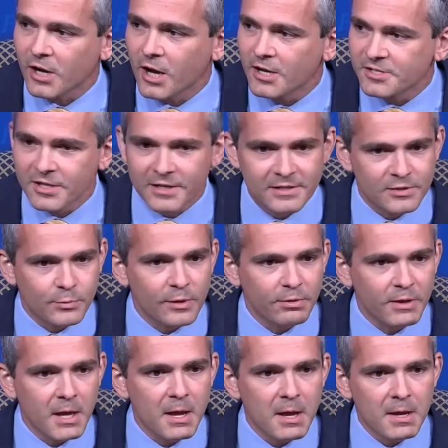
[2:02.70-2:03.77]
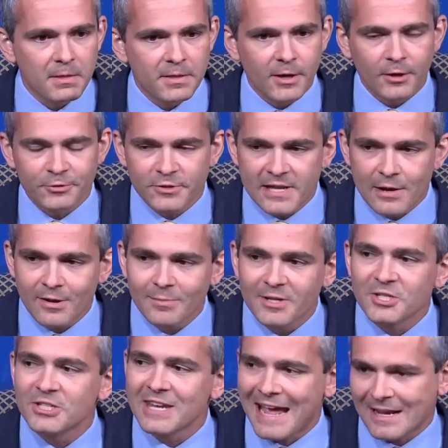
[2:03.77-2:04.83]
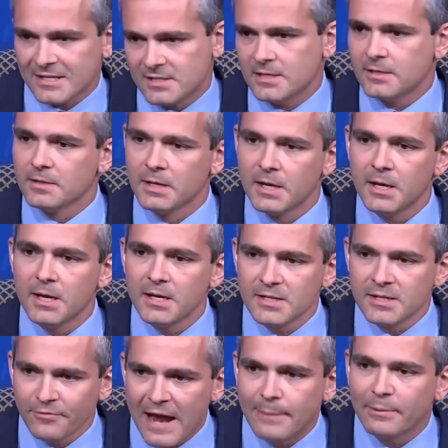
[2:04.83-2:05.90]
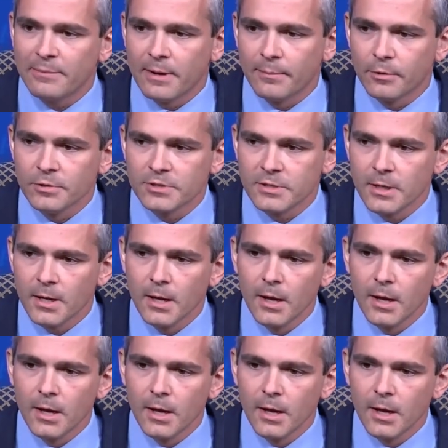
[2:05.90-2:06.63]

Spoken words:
a cousin is with the ultrasound image texted to family members.